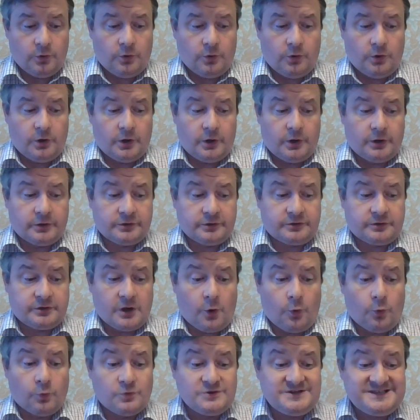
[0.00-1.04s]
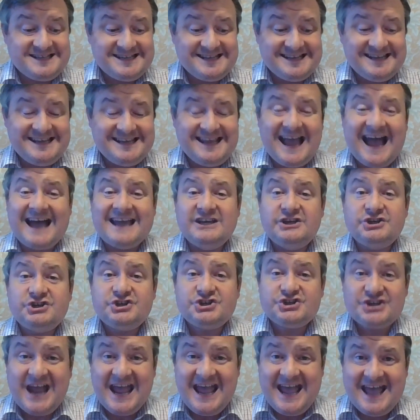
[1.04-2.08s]
Or, or D. A
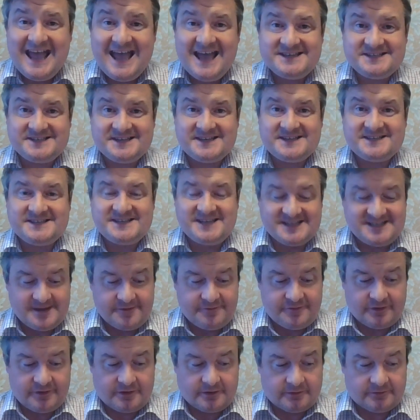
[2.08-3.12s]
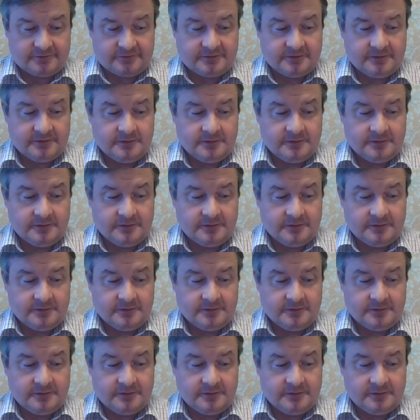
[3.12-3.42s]
shares certificate.